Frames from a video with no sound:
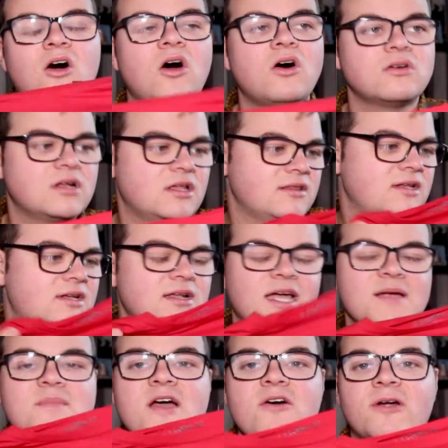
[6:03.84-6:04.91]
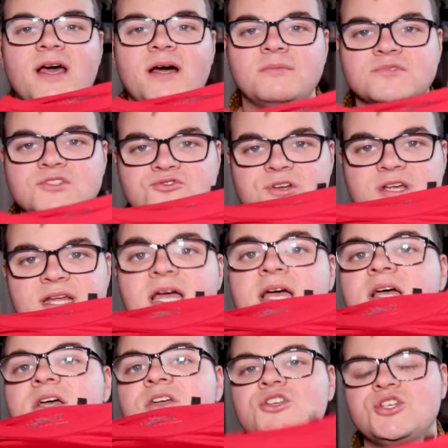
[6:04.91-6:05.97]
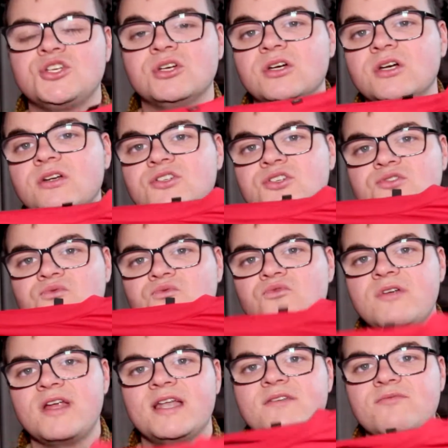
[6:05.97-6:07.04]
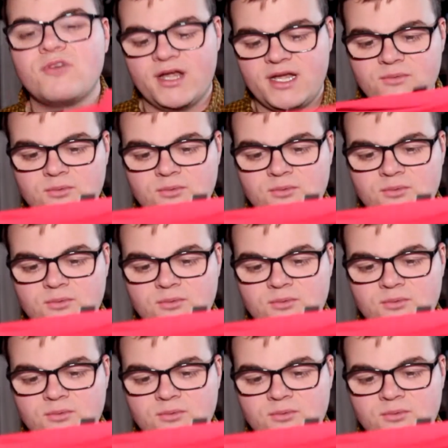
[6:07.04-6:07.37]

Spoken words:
on the Nightmare on Elm Street shirt just really, really